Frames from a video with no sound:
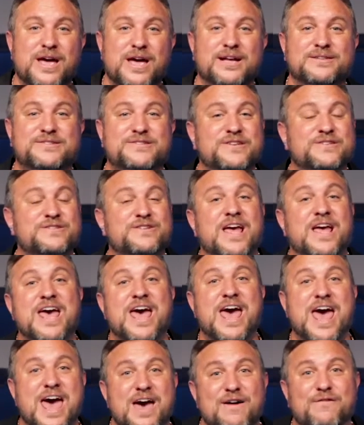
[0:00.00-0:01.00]
It's just
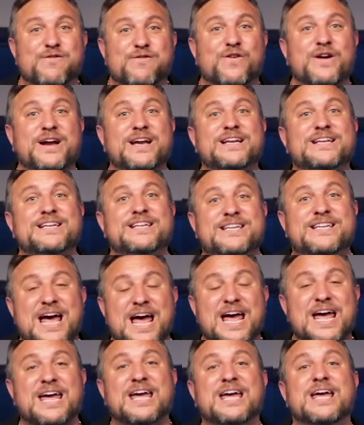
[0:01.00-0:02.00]

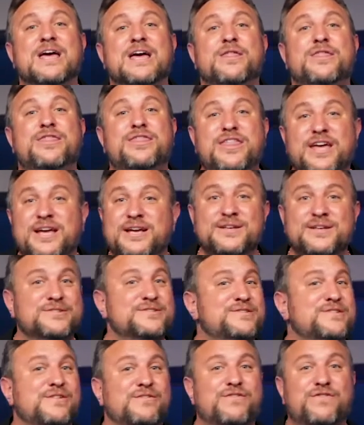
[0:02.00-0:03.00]
everyday
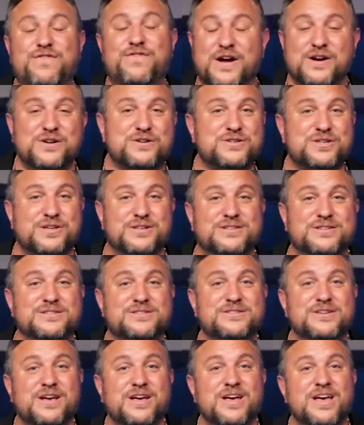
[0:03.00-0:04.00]
things and
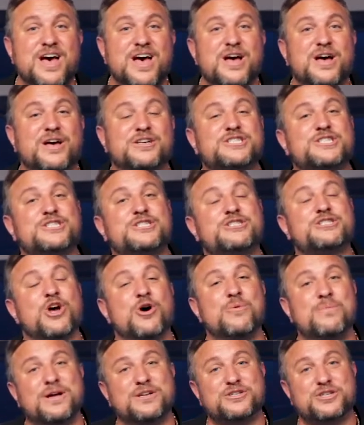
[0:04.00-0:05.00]
functions are
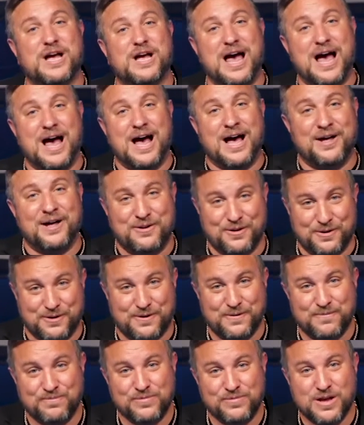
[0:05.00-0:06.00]
so much
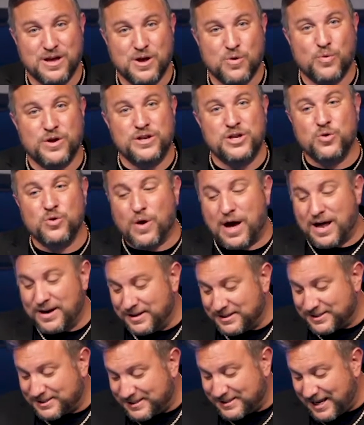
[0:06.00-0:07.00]
harder when you
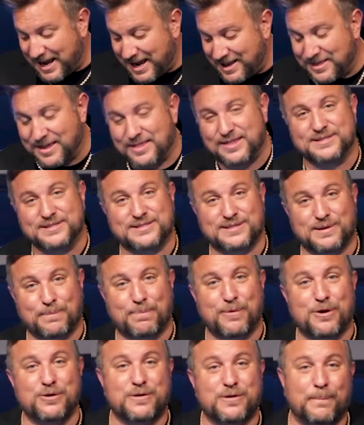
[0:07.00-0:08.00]
understand that this is a
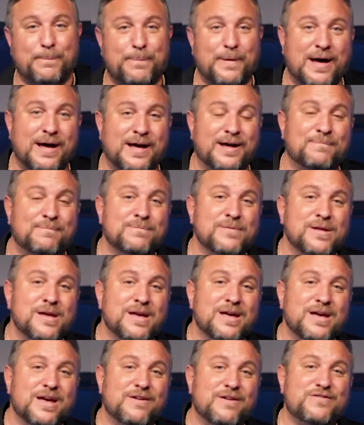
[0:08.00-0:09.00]
broken part
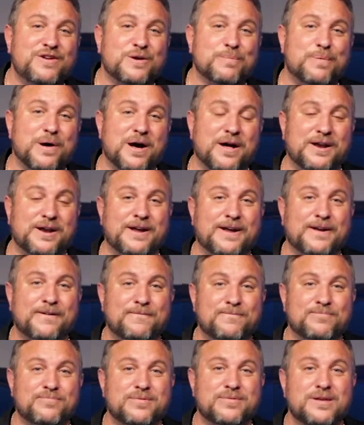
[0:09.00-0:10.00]
of your body.
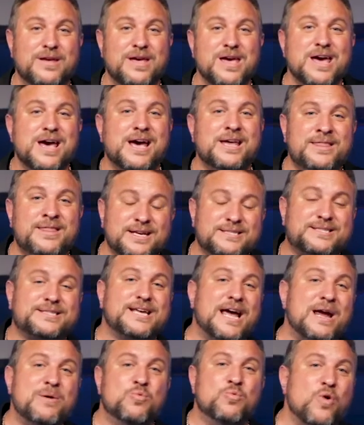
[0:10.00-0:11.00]
In the
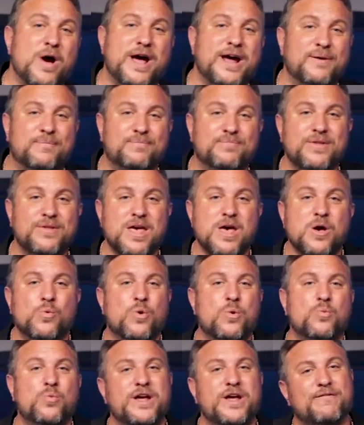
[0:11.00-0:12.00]
same way,
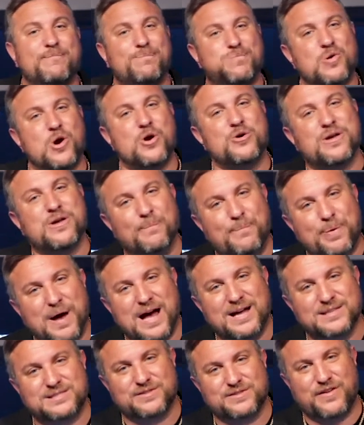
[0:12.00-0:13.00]
when we have broken
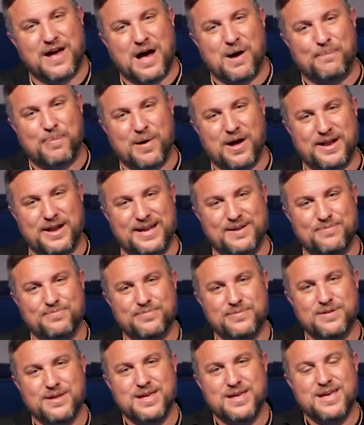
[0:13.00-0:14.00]
parts of our body,
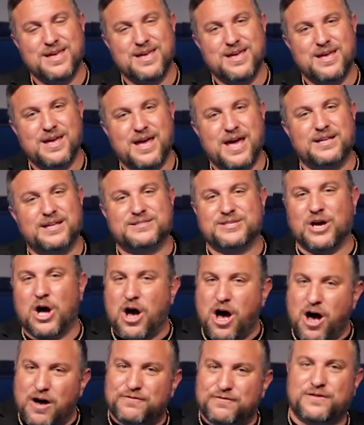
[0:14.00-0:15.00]
it's
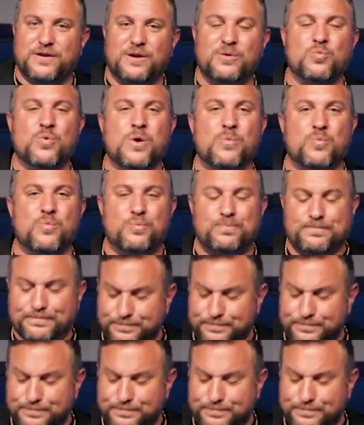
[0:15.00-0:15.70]
often when